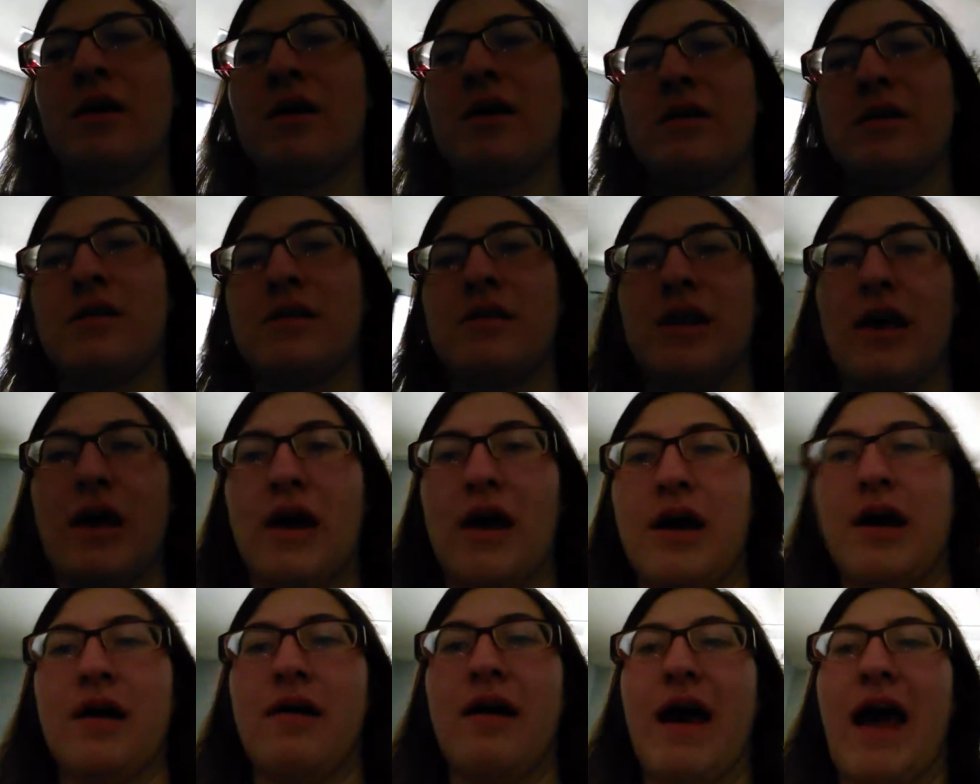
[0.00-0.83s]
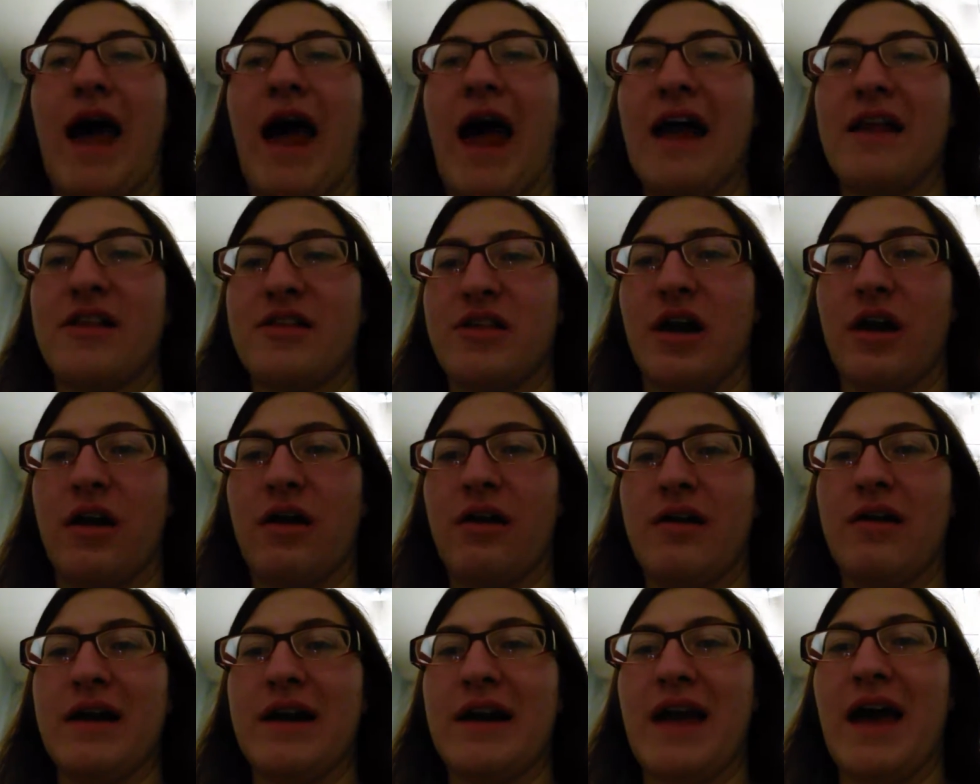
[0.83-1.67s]
so I'm
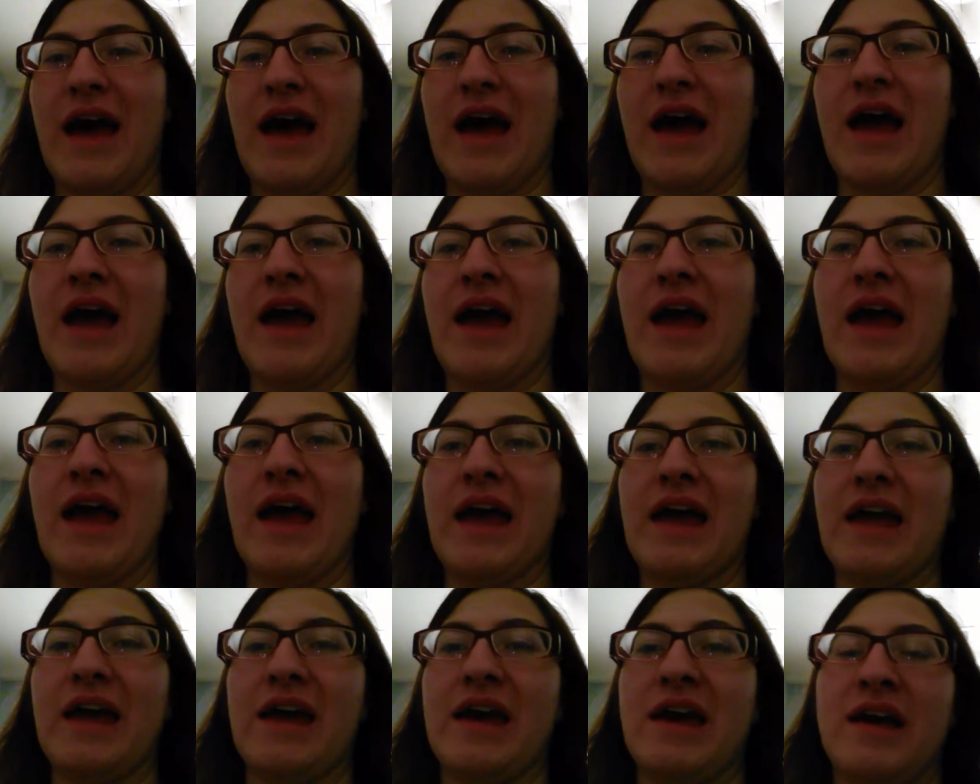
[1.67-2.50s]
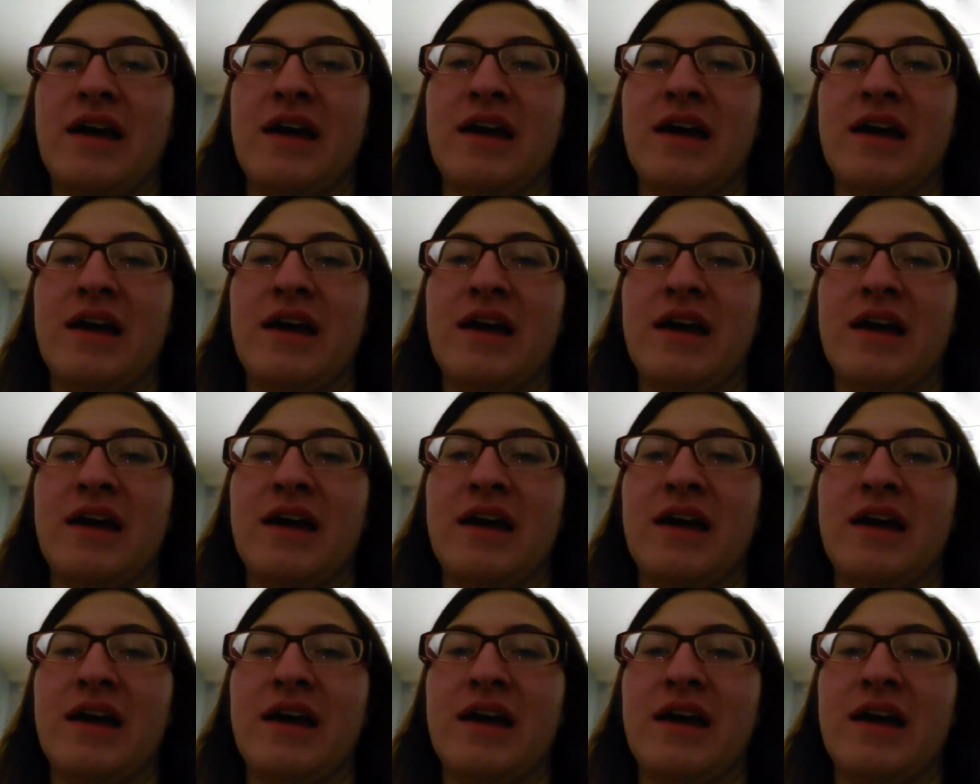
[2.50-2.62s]
sorry I